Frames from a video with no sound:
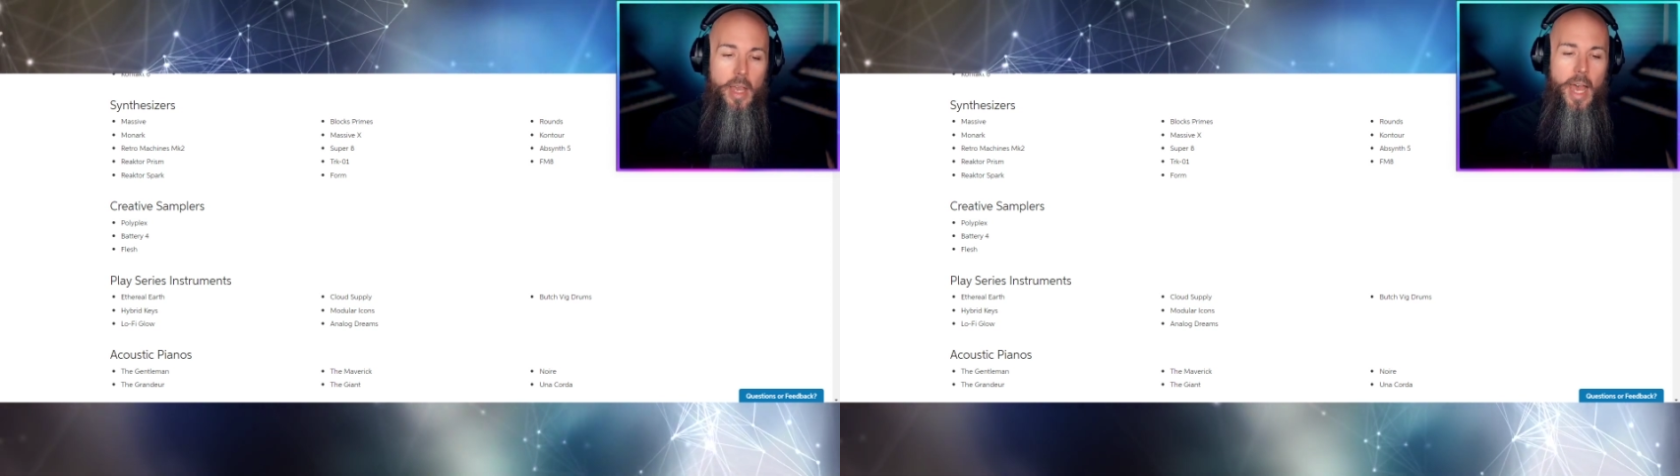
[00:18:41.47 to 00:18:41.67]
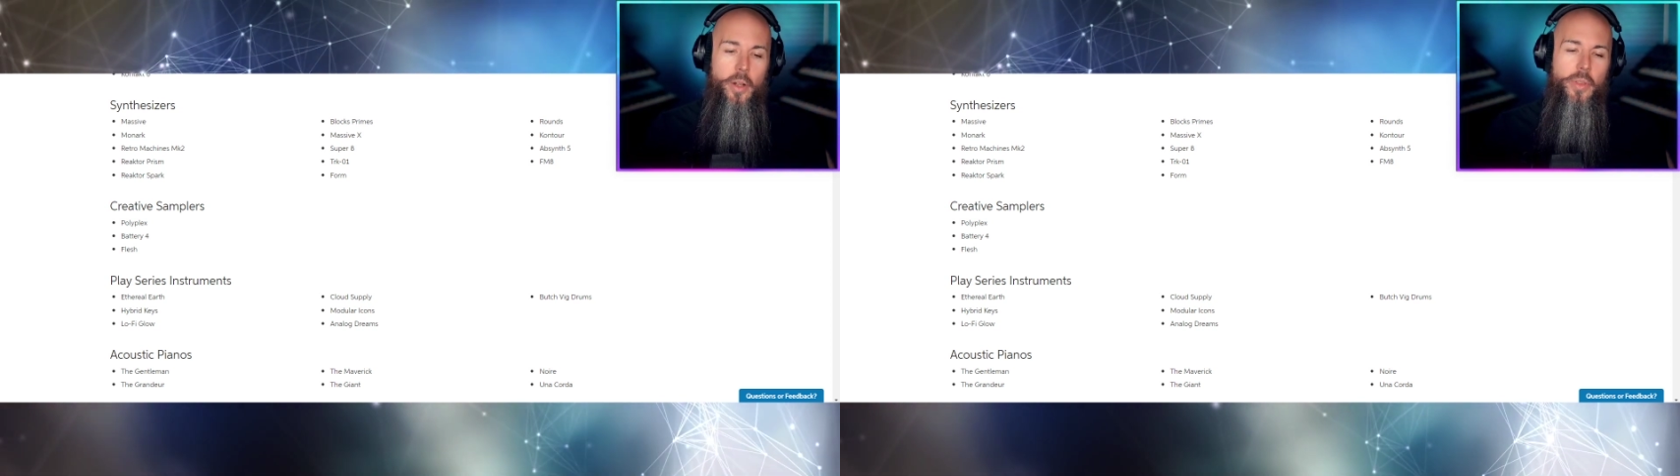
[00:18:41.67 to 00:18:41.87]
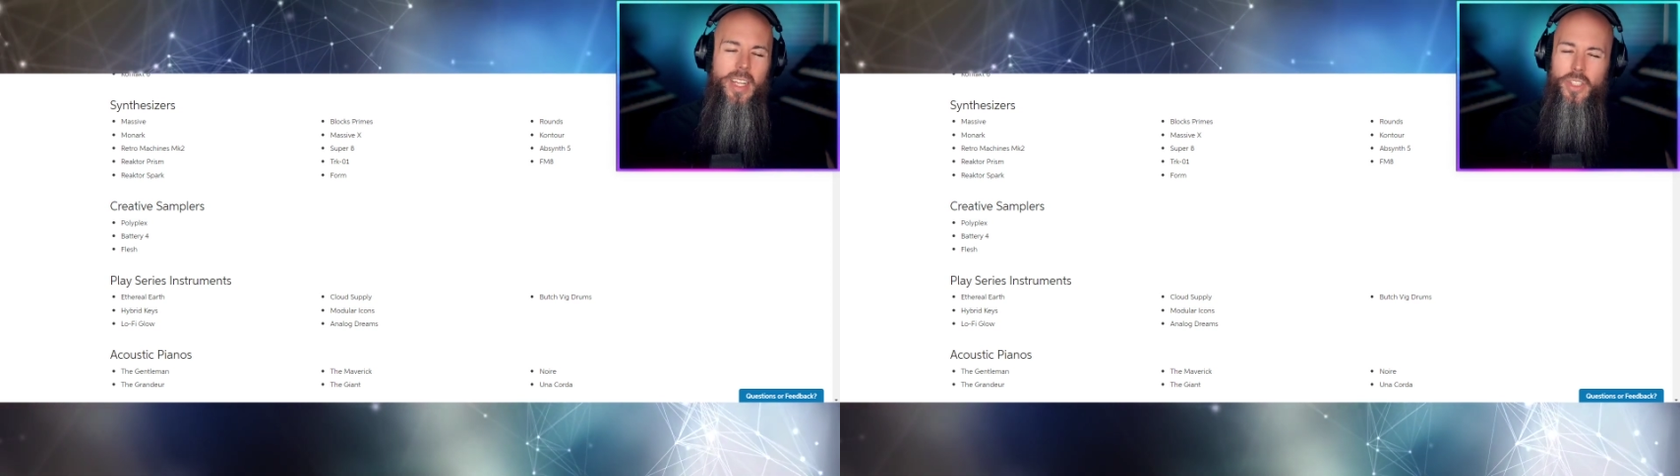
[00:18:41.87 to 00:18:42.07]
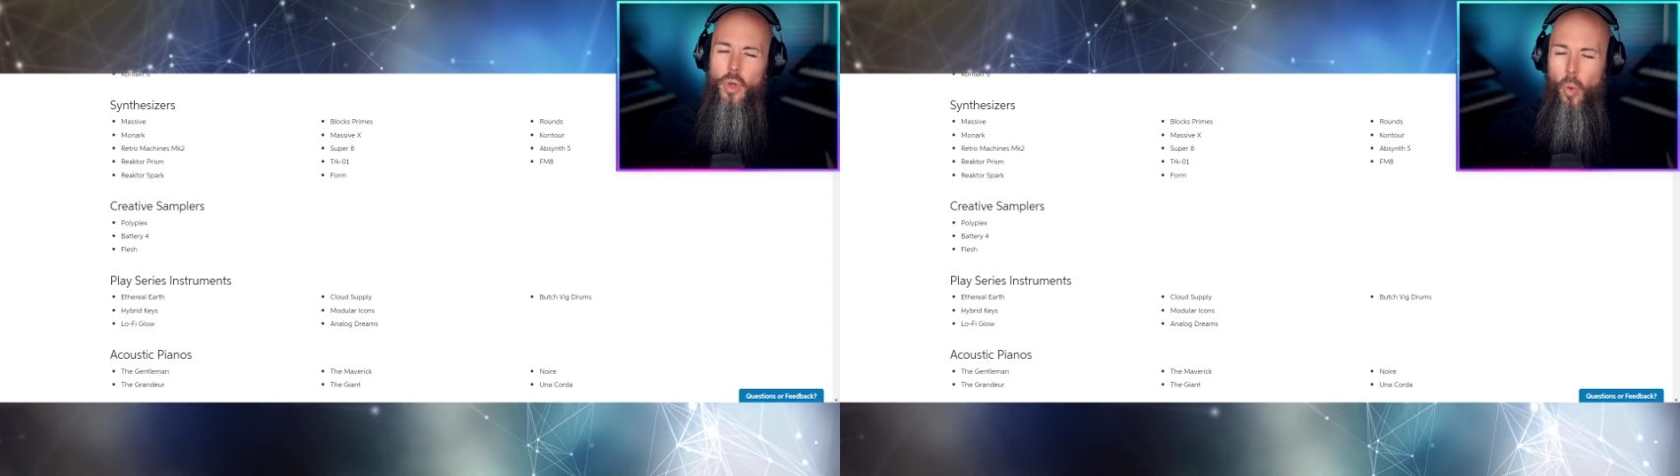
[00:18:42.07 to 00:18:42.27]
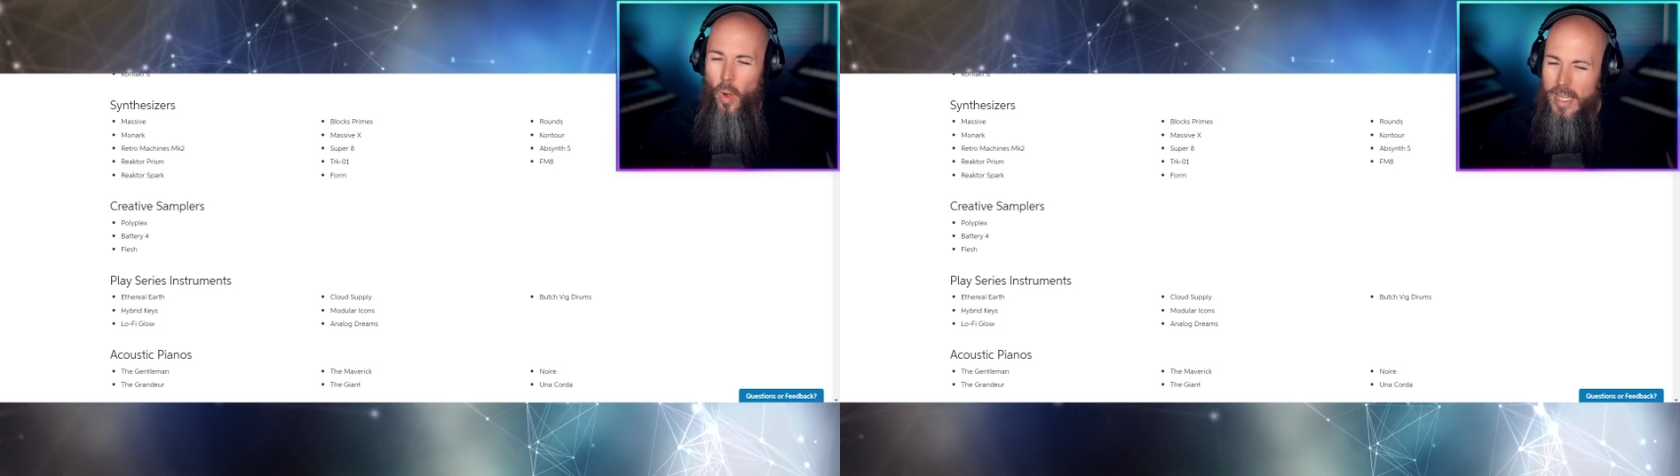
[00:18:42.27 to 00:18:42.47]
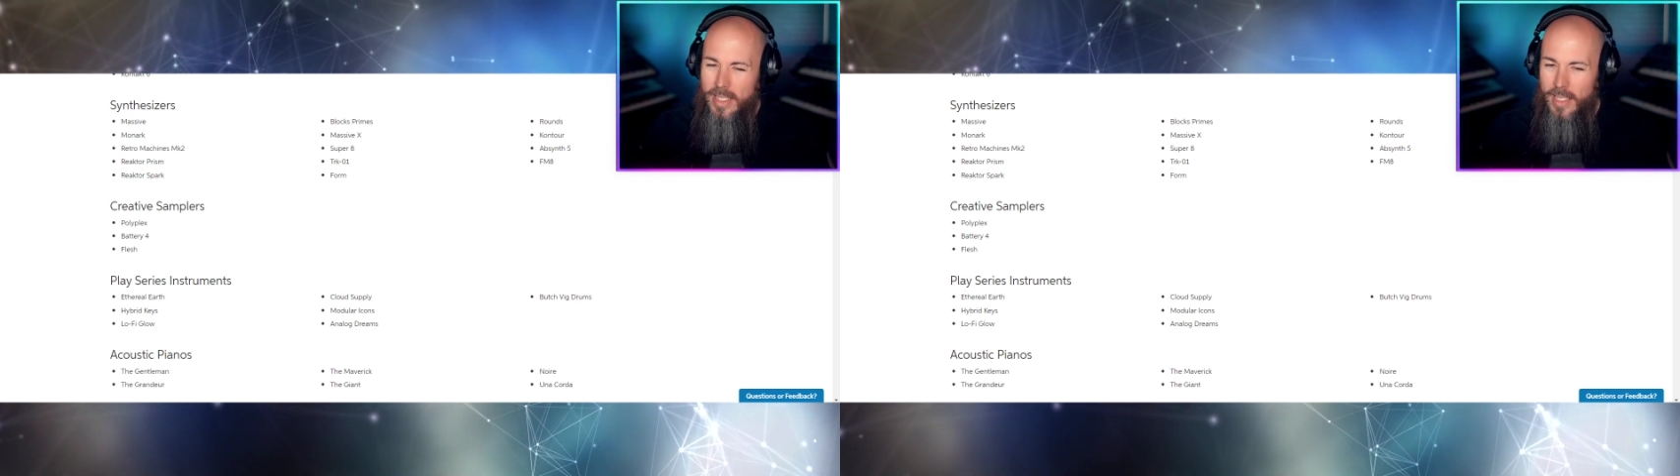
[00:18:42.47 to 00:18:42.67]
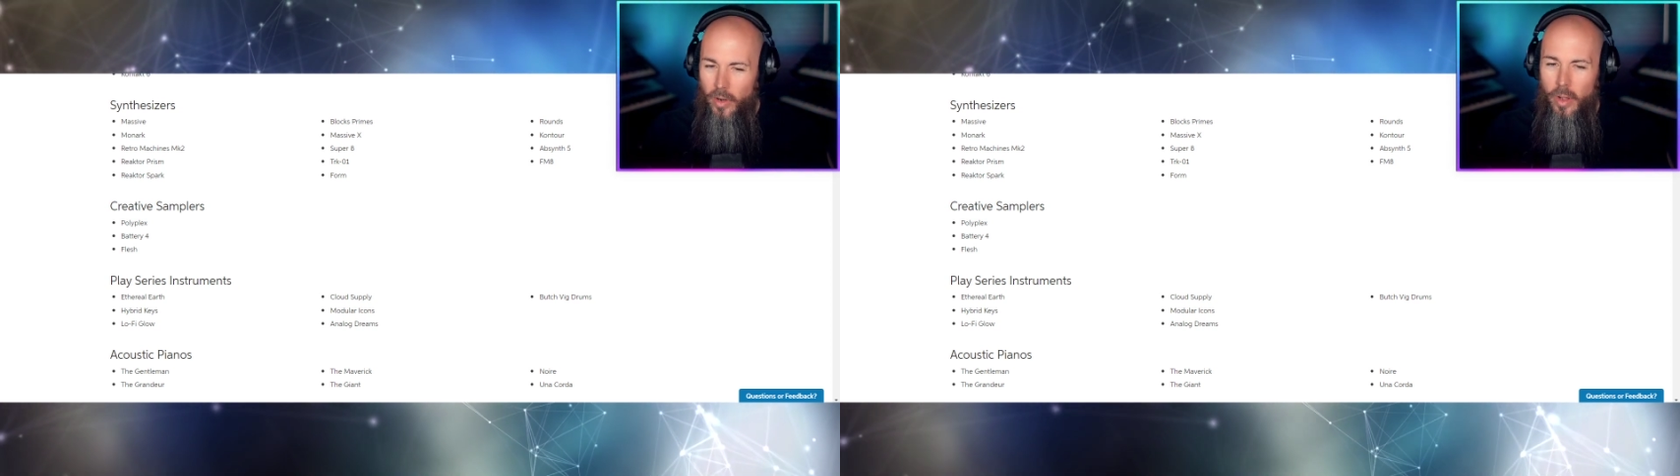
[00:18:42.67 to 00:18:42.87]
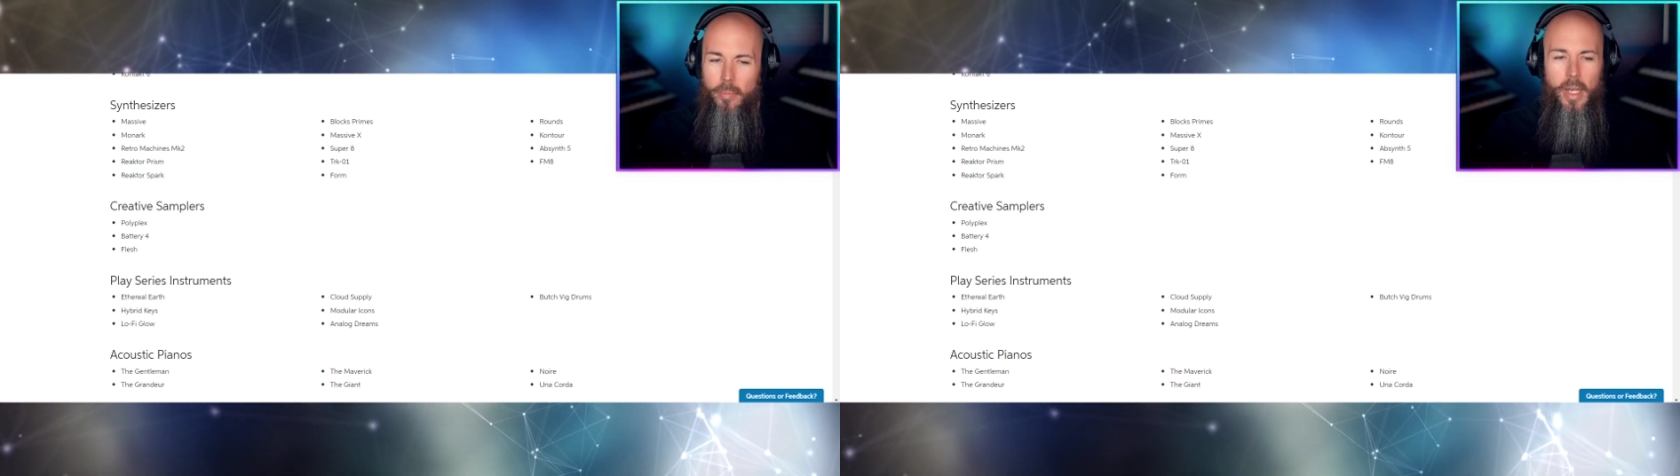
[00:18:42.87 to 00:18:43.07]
I don't think it's quite Serum,